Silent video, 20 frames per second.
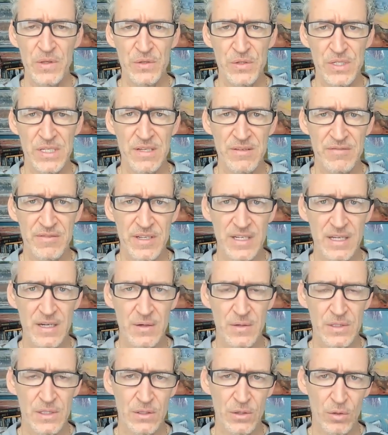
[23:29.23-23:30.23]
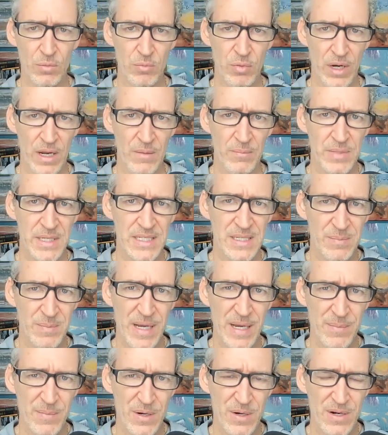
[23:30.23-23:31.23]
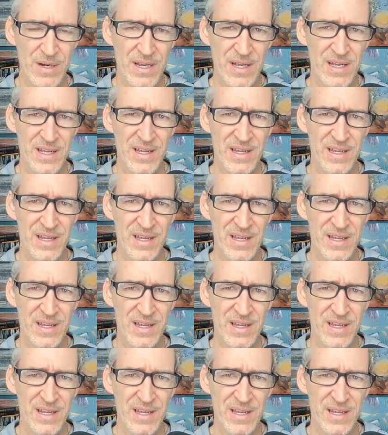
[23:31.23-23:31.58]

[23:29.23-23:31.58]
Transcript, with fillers: you'll see a video. It's a little brown piece of paper.